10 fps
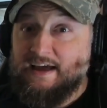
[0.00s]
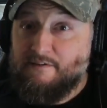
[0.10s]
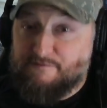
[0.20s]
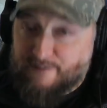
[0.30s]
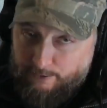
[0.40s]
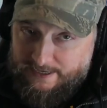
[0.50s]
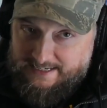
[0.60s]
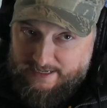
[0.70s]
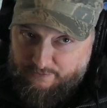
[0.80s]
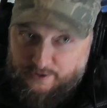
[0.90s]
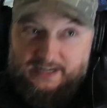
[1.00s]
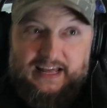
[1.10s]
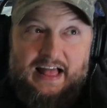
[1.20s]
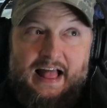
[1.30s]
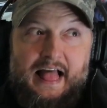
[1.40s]
Very different
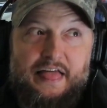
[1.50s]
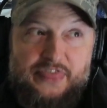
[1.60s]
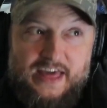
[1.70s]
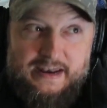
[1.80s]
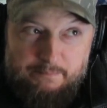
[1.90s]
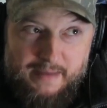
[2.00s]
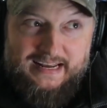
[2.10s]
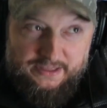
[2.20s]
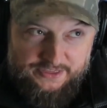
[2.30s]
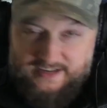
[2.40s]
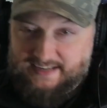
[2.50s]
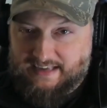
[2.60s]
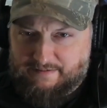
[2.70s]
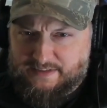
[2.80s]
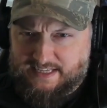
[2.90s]
than many things
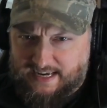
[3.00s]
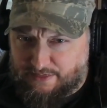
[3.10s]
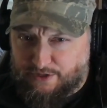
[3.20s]
I've seen.